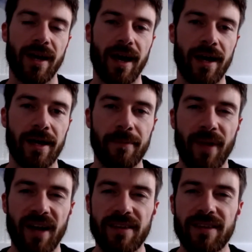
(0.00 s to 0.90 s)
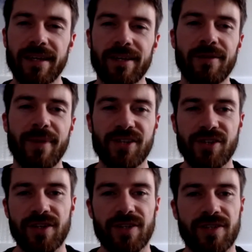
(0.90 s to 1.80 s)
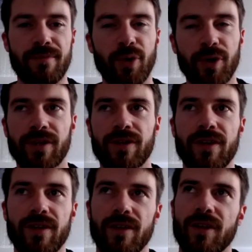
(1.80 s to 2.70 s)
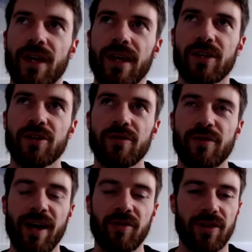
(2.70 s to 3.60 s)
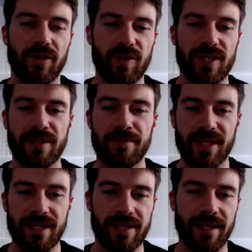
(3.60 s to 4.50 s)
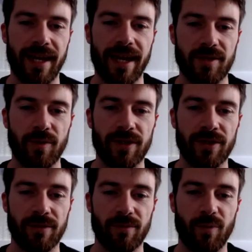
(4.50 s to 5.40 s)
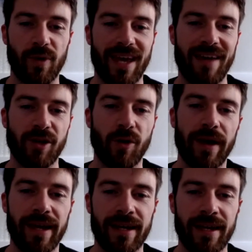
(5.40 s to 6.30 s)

I think you mentioned at some point that you'd found that there was some disconnect with having quite an